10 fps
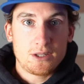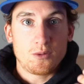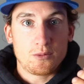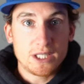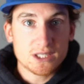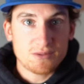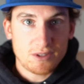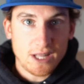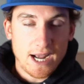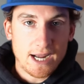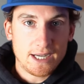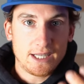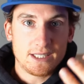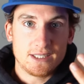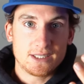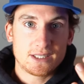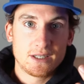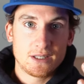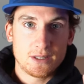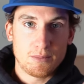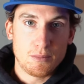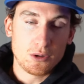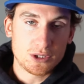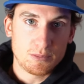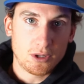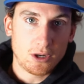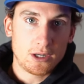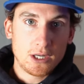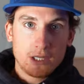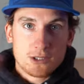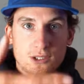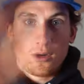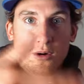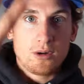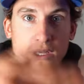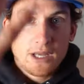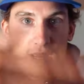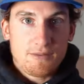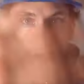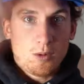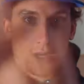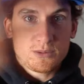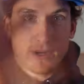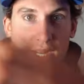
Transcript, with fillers: The reason for that is the motion blur. So if you watch